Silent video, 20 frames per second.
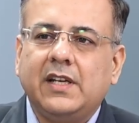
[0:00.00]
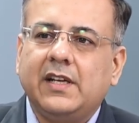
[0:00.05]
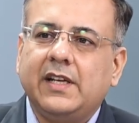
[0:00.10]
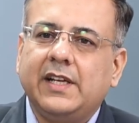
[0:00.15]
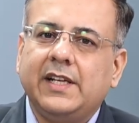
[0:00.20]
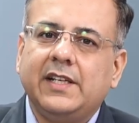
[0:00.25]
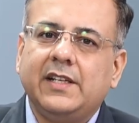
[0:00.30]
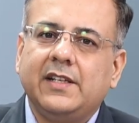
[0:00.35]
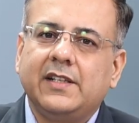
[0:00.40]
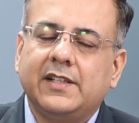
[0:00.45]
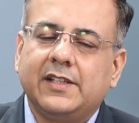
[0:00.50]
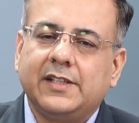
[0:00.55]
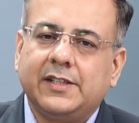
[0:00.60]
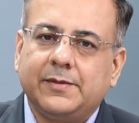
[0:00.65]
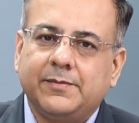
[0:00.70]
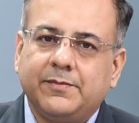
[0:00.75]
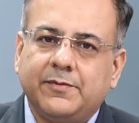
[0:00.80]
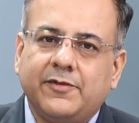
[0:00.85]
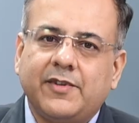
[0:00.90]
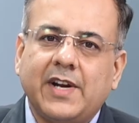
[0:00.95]
in
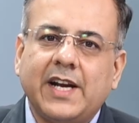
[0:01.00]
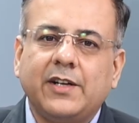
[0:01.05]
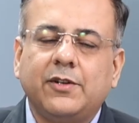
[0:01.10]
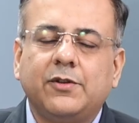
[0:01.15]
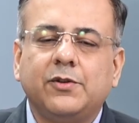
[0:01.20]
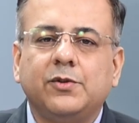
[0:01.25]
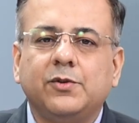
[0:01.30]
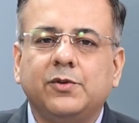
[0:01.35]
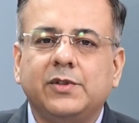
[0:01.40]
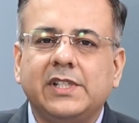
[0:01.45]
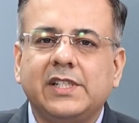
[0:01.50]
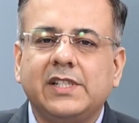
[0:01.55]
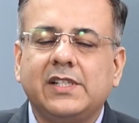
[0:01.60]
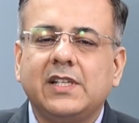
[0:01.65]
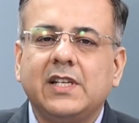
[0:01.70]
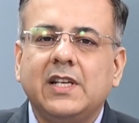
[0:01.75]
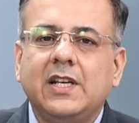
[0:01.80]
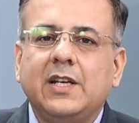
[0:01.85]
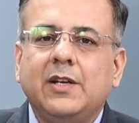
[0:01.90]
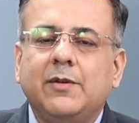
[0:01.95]
trying to do this,
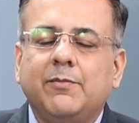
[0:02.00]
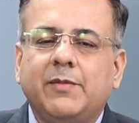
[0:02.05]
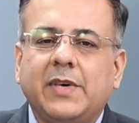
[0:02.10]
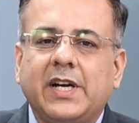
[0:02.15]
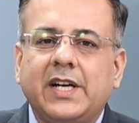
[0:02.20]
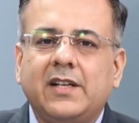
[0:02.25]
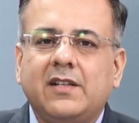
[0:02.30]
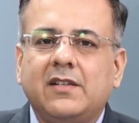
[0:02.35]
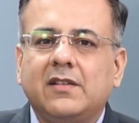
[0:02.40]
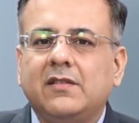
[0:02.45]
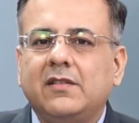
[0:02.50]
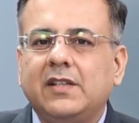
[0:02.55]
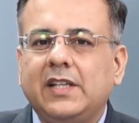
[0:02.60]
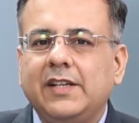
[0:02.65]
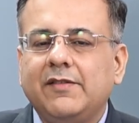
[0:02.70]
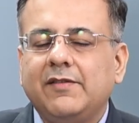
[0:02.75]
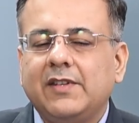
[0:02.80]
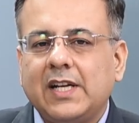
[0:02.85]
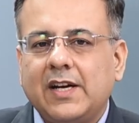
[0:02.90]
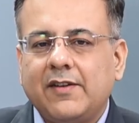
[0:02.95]
but
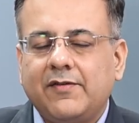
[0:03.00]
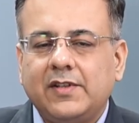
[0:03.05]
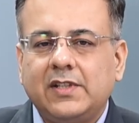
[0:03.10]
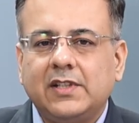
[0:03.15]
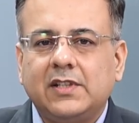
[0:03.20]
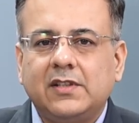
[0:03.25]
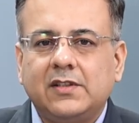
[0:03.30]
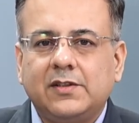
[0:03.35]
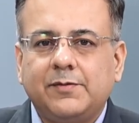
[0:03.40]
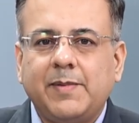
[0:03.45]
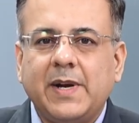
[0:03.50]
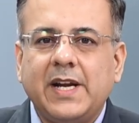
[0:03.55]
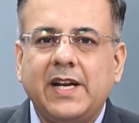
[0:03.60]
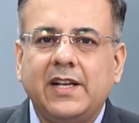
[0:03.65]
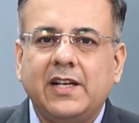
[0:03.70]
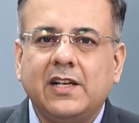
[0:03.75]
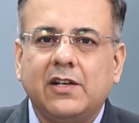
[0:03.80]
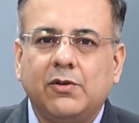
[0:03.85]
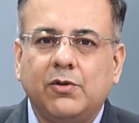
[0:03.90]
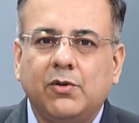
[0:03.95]
even after
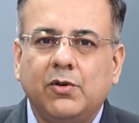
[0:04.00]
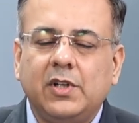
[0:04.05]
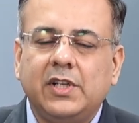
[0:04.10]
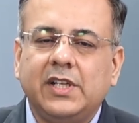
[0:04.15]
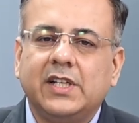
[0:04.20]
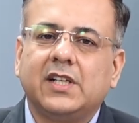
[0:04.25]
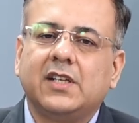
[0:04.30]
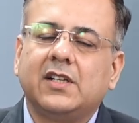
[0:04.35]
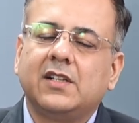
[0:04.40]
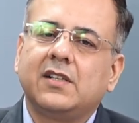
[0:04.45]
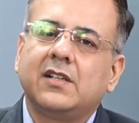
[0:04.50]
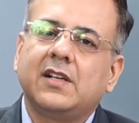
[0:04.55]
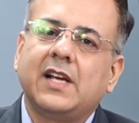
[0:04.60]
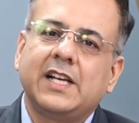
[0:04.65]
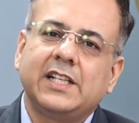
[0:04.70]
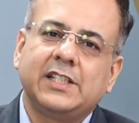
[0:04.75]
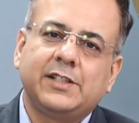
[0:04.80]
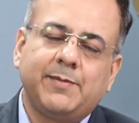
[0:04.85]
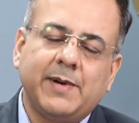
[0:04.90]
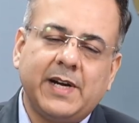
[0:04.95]
spending a whole year
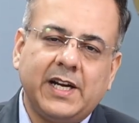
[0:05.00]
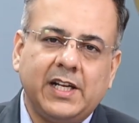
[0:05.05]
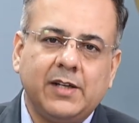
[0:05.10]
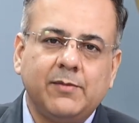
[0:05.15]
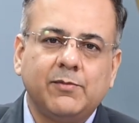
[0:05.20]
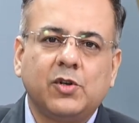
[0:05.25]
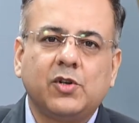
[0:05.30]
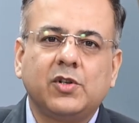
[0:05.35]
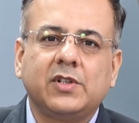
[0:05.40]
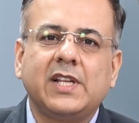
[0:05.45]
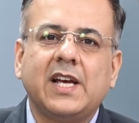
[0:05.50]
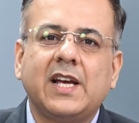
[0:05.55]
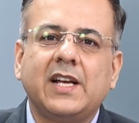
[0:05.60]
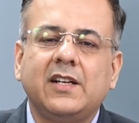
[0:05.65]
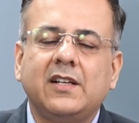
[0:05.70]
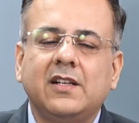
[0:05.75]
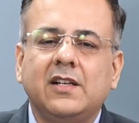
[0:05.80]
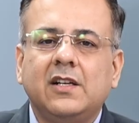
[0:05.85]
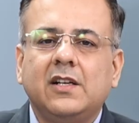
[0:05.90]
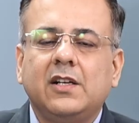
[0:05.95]
and spending more
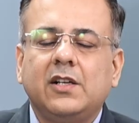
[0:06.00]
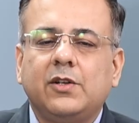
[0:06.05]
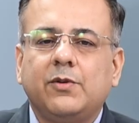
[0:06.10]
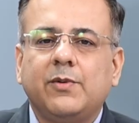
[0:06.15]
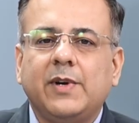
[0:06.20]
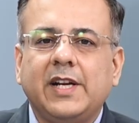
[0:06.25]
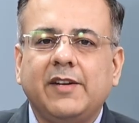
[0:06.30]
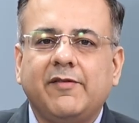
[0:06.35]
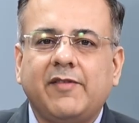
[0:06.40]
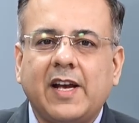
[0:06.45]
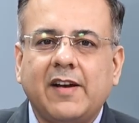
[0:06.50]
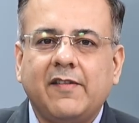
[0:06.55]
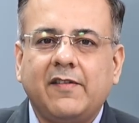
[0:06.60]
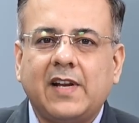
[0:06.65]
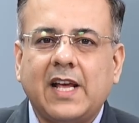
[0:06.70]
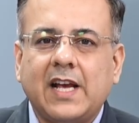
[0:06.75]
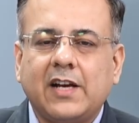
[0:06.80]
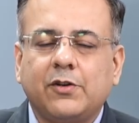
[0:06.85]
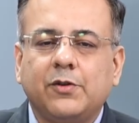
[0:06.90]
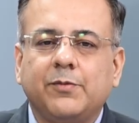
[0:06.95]
than 25
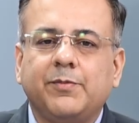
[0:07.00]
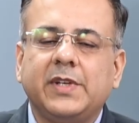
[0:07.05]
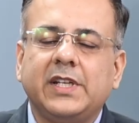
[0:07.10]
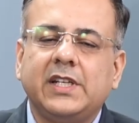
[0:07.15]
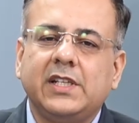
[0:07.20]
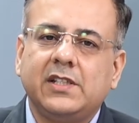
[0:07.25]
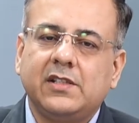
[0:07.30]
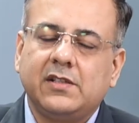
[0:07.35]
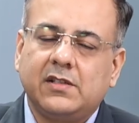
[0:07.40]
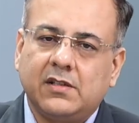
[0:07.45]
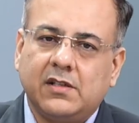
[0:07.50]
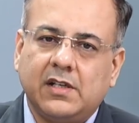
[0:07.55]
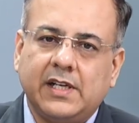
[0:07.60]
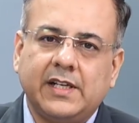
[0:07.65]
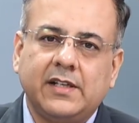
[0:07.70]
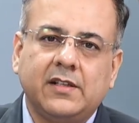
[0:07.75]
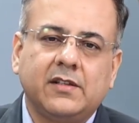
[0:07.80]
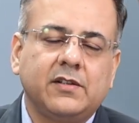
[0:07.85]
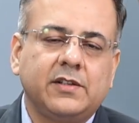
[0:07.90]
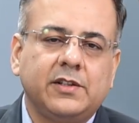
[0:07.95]
lakh rupees
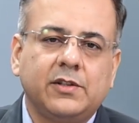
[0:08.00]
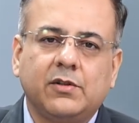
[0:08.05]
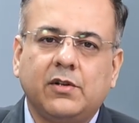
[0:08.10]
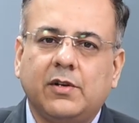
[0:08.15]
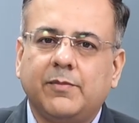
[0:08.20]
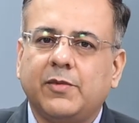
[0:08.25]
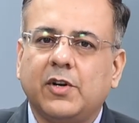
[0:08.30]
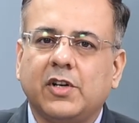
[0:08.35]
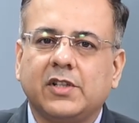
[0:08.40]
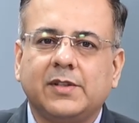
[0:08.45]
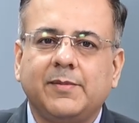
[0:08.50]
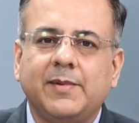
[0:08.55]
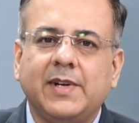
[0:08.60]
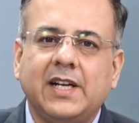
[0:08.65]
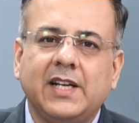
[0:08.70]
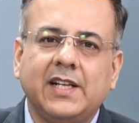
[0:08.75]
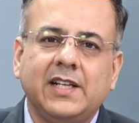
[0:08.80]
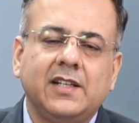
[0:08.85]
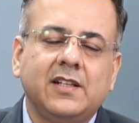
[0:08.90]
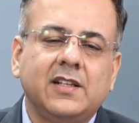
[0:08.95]
and
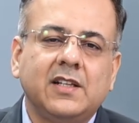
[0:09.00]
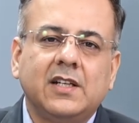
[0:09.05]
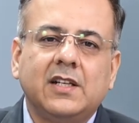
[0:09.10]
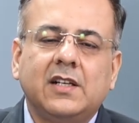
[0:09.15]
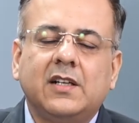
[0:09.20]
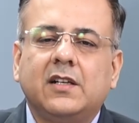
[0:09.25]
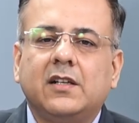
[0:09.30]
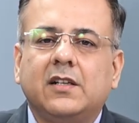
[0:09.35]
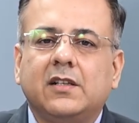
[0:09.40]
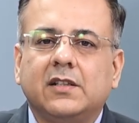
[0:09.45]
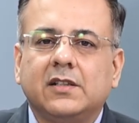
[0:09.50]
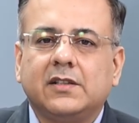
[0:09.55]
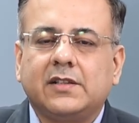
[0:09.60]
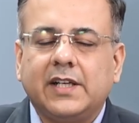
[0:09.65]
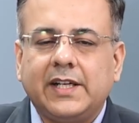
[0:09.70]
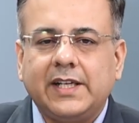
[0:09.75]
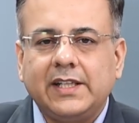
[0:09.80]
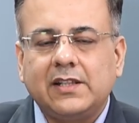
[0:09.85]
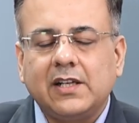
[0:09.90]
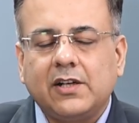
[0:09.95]
approximately
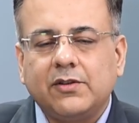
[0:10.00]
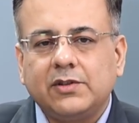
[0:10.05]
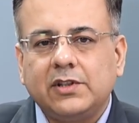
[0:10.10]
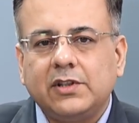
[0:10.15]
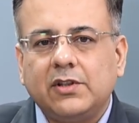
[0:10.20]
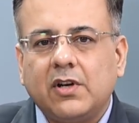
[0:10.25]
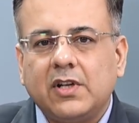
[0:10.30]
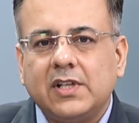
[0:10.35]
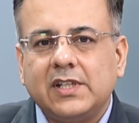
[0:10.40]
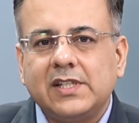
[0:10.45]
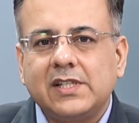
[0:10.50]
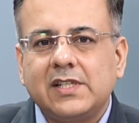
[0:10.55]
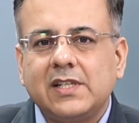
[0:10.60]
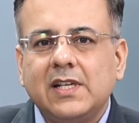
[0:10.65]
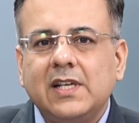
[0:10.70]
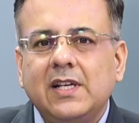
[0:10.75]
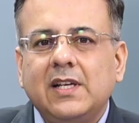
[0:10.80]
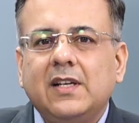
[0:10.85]
$30,000,